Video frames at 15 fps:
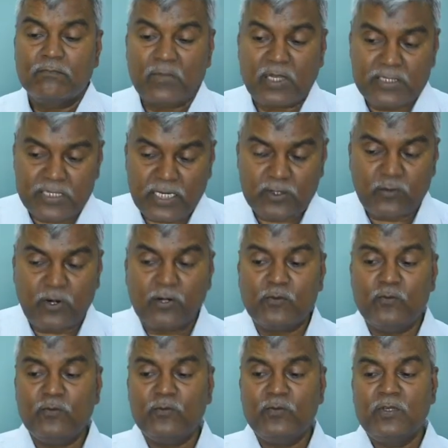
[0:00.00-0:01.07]
I try to
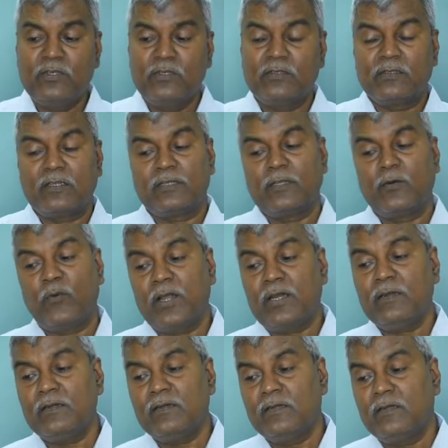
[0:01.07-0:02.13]
argue that the
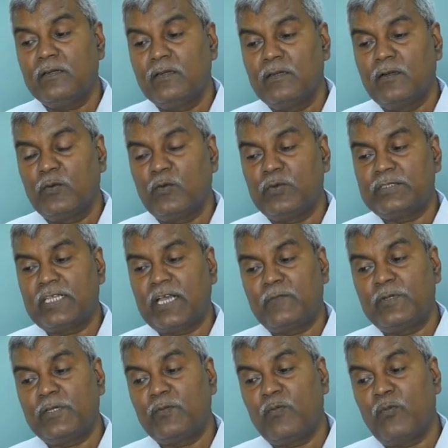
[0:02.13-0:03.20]
one who is
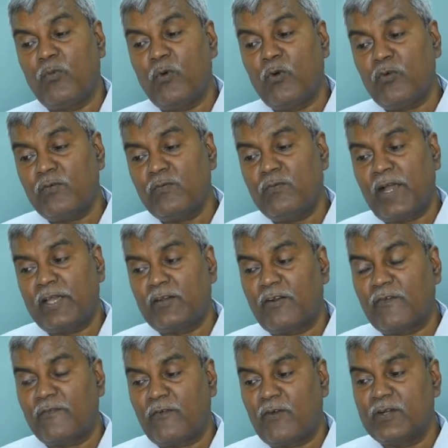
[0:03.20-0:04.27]
having more
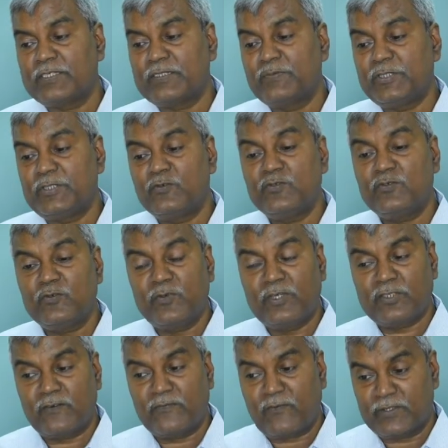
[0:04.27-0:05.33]
minor faults between two
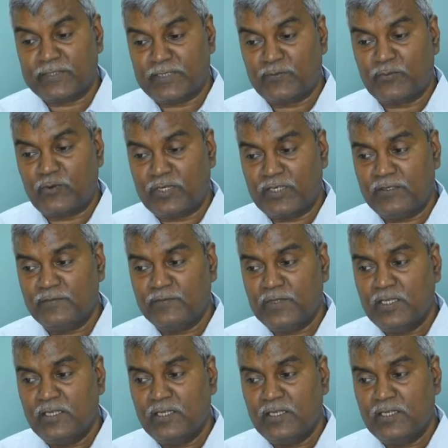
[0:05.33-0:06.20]
major faults reported